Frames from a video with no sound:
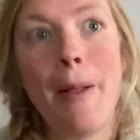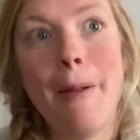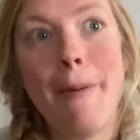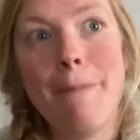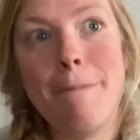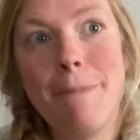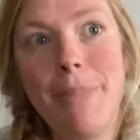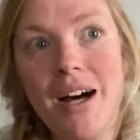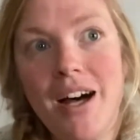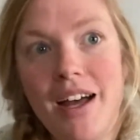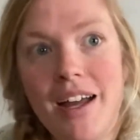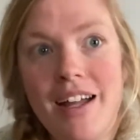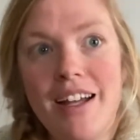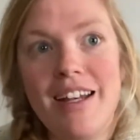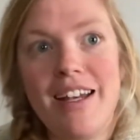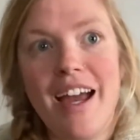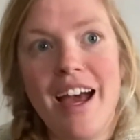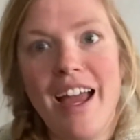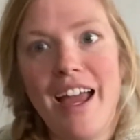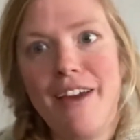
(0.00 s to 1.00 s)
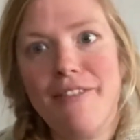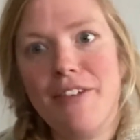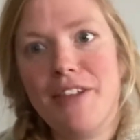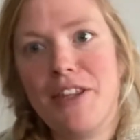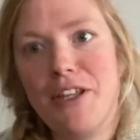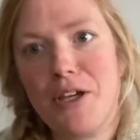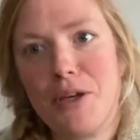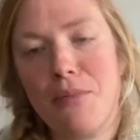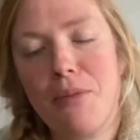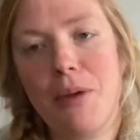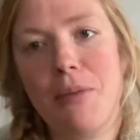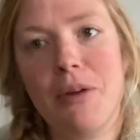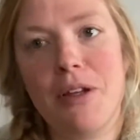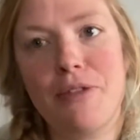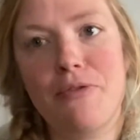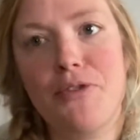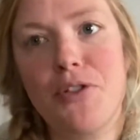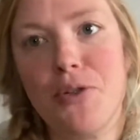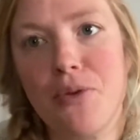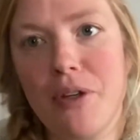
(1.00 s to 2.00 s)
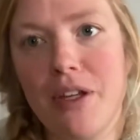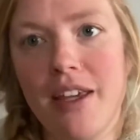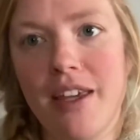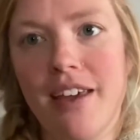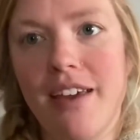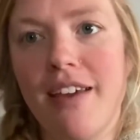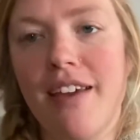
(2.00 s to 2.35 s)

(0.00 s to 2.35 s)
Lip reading: but not having the commitment of doing it